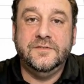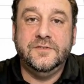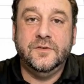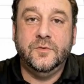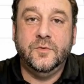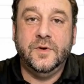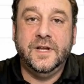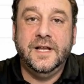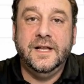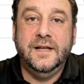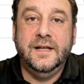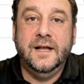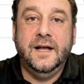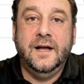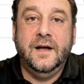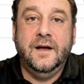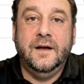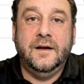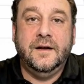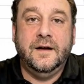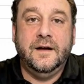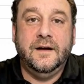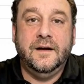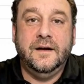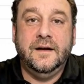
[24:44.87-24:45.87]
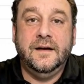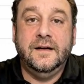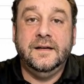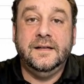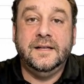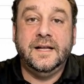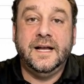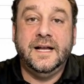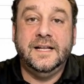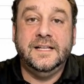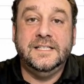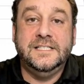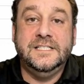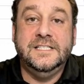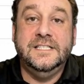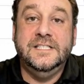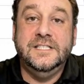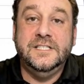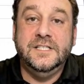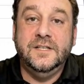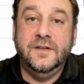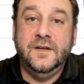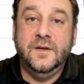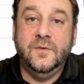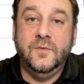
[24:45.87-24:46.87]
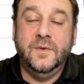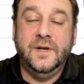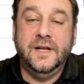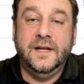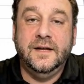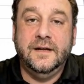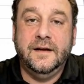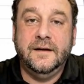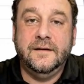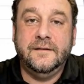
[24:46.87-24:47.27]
the way there, that is still a win.